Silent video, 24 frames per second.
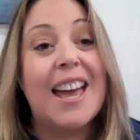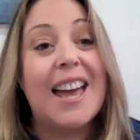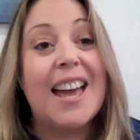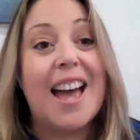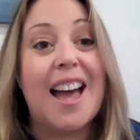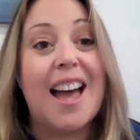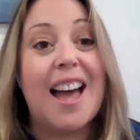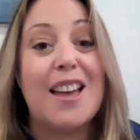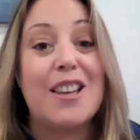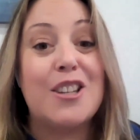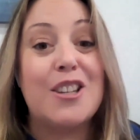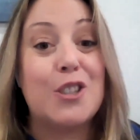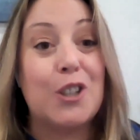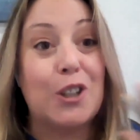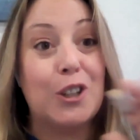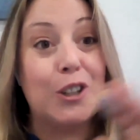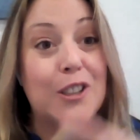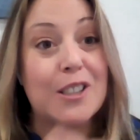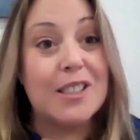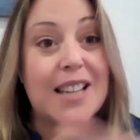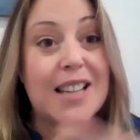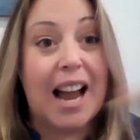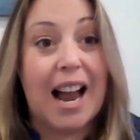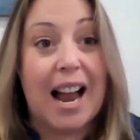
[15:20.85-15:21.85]
at
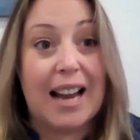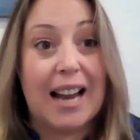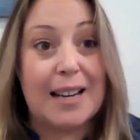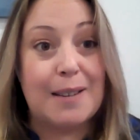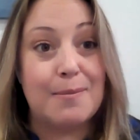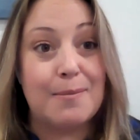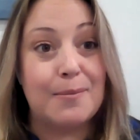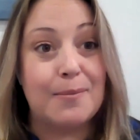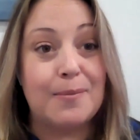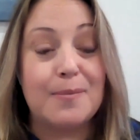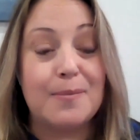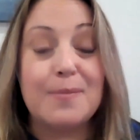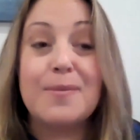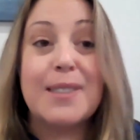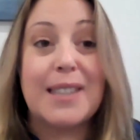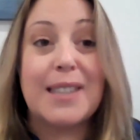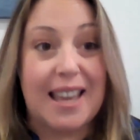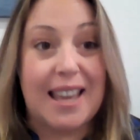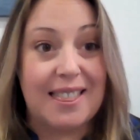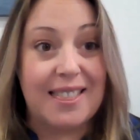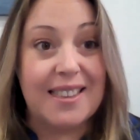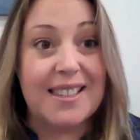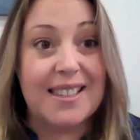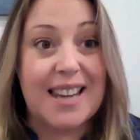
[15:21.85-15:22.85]
certain times
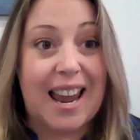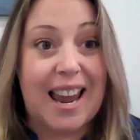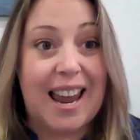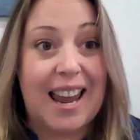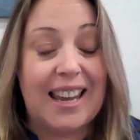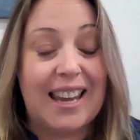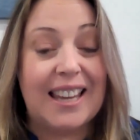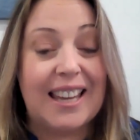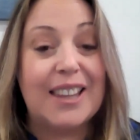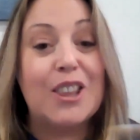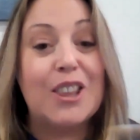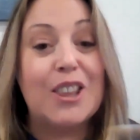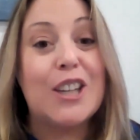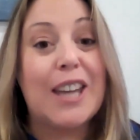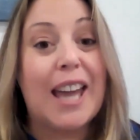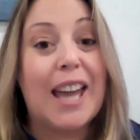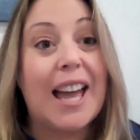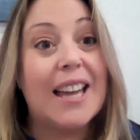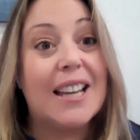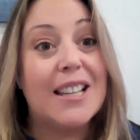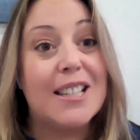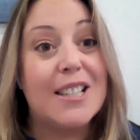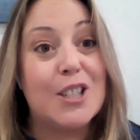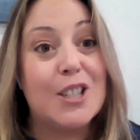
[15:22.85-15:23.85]
in the day, look
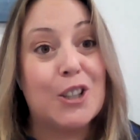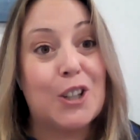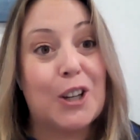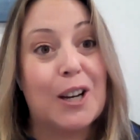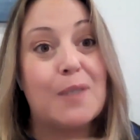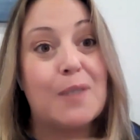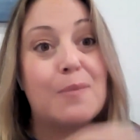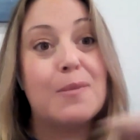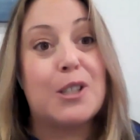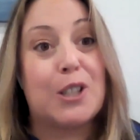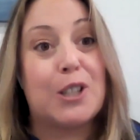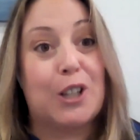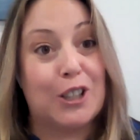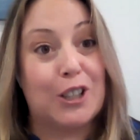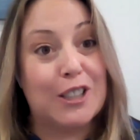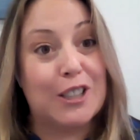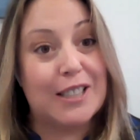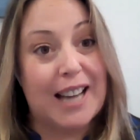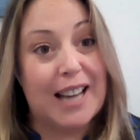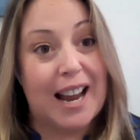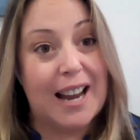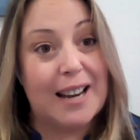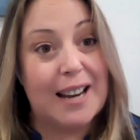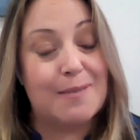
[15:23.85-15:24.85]
at Instagram certain
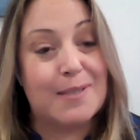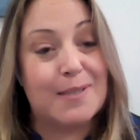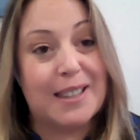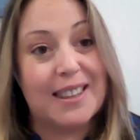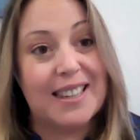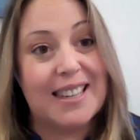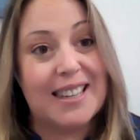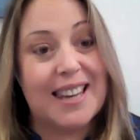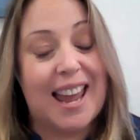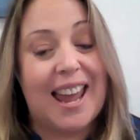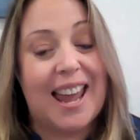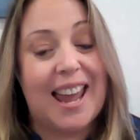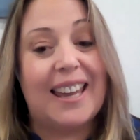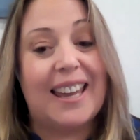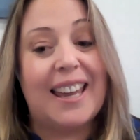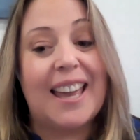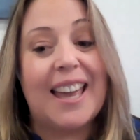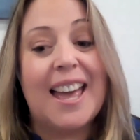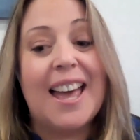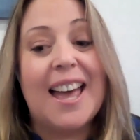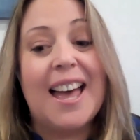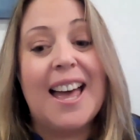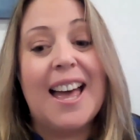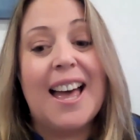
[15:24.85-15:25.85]
times in the day.
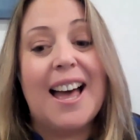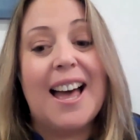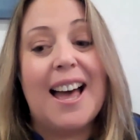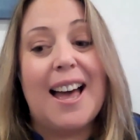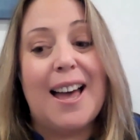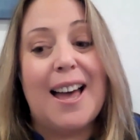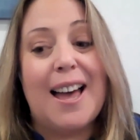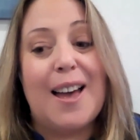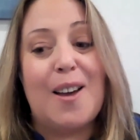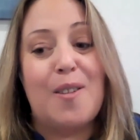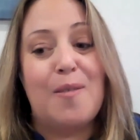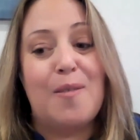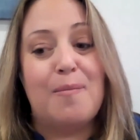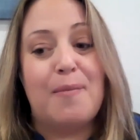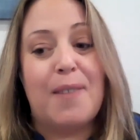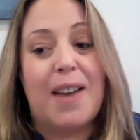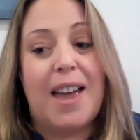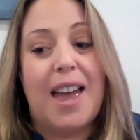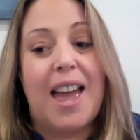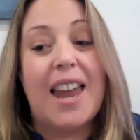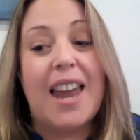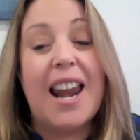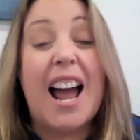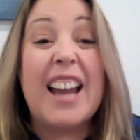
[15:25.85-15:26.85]
And
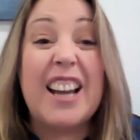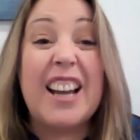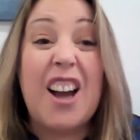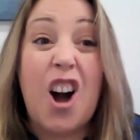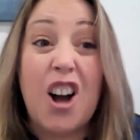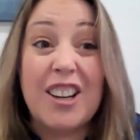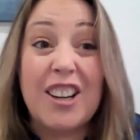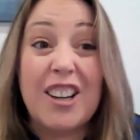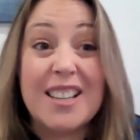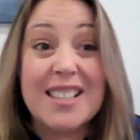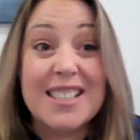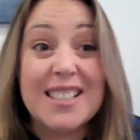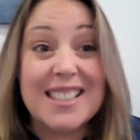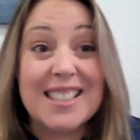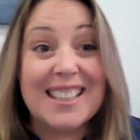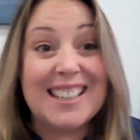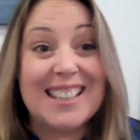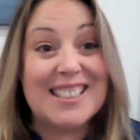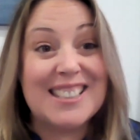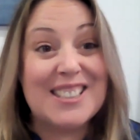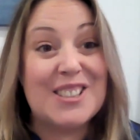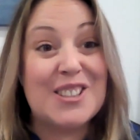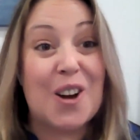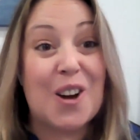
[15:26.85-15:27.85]
I honestly
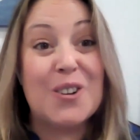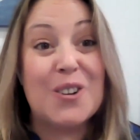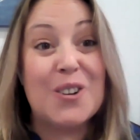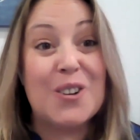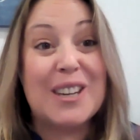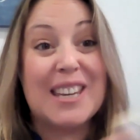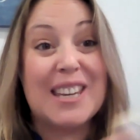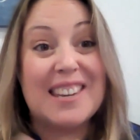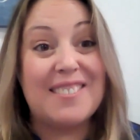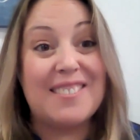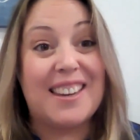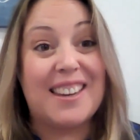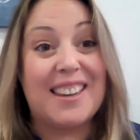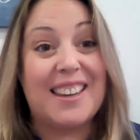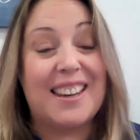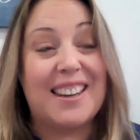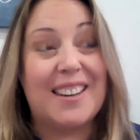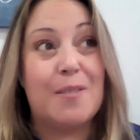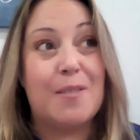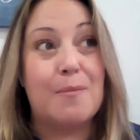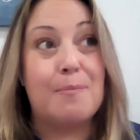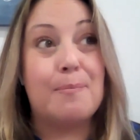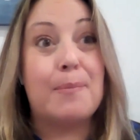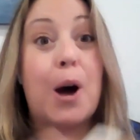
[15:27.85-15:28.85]
don't
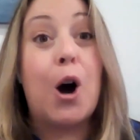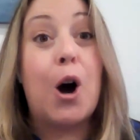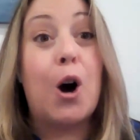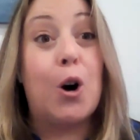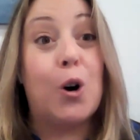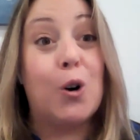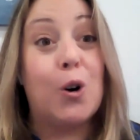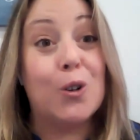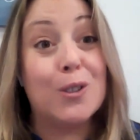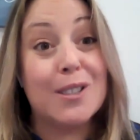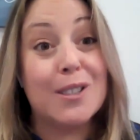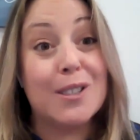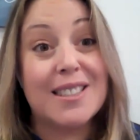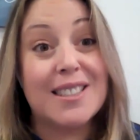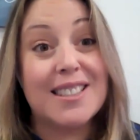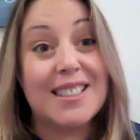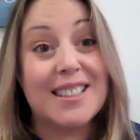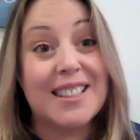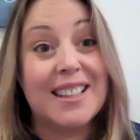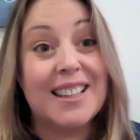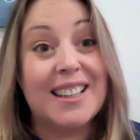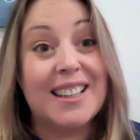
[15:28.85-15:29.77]
even post